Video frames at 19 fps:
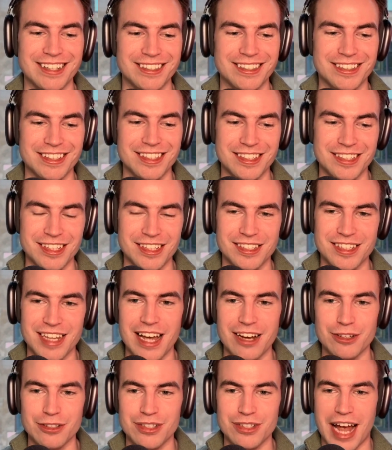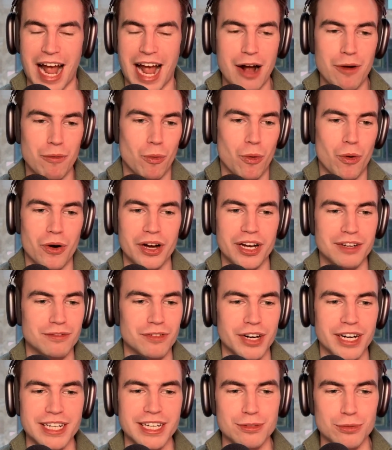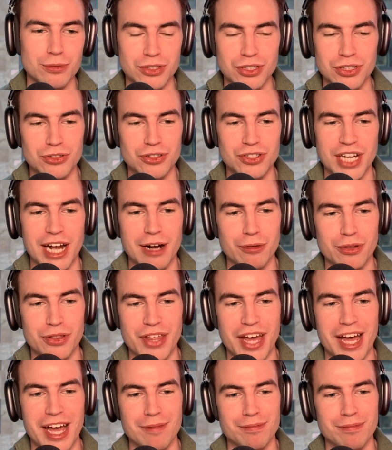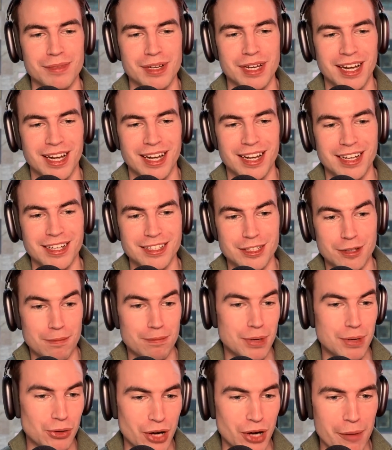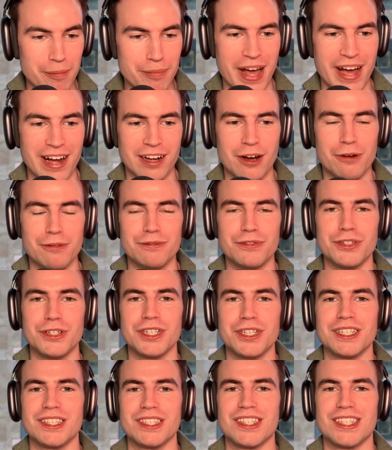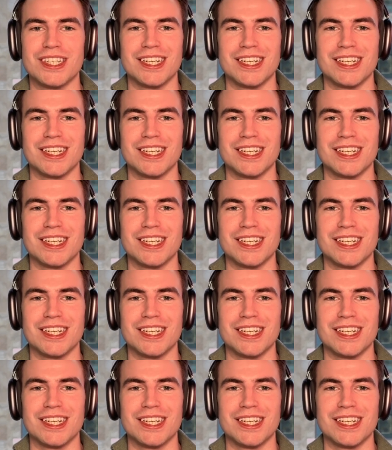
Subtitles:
on the sales, like what advice would you share with them to build up that confidence?